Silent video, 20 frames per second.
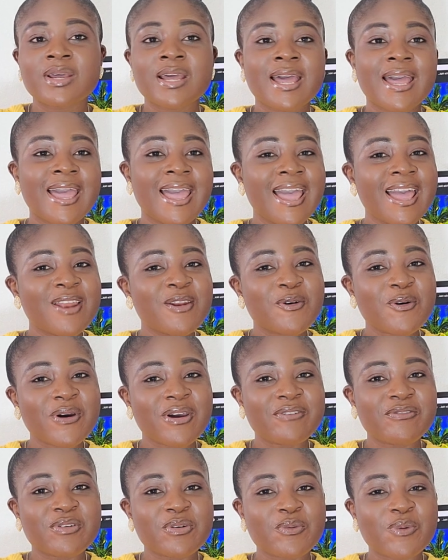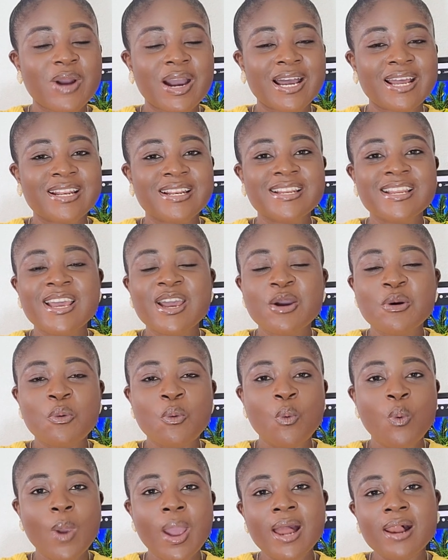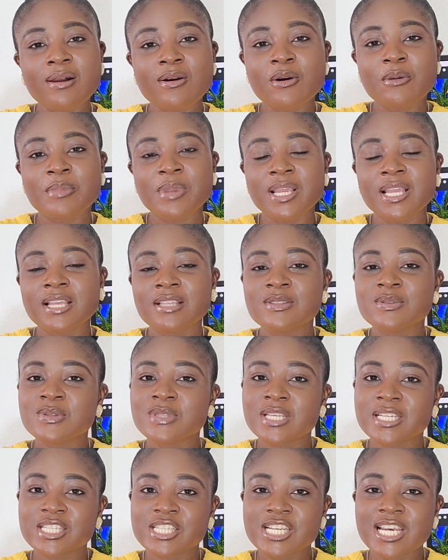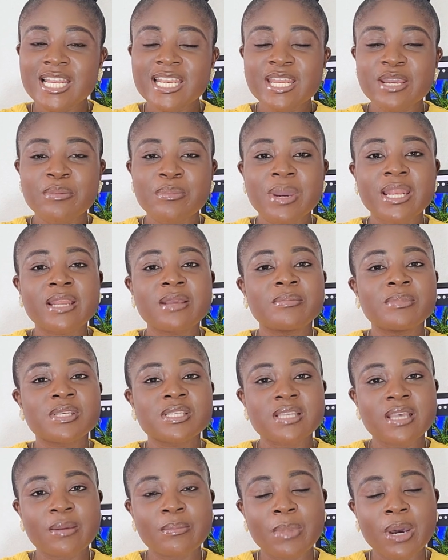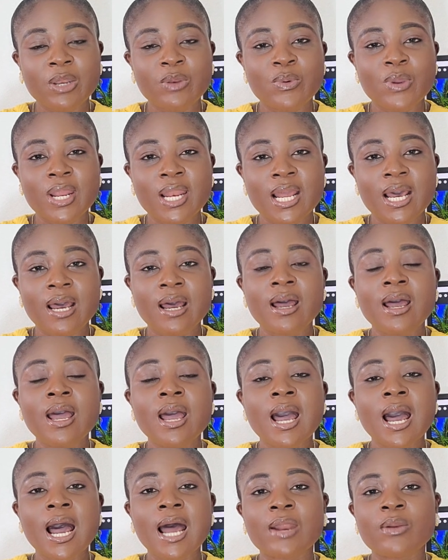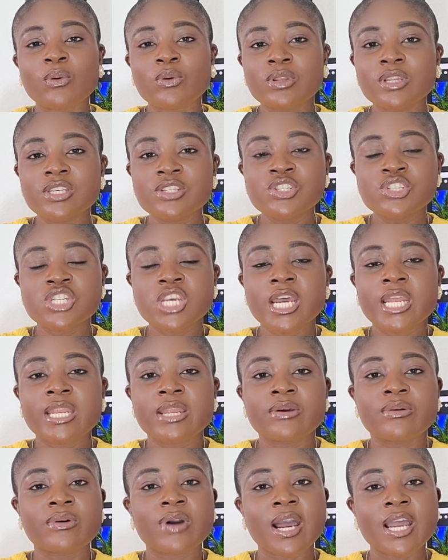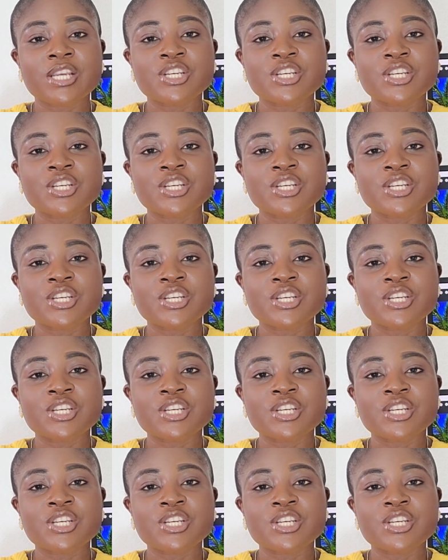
Hello everyone, welcome again to the channel. My name is Emanuela, and on this channel I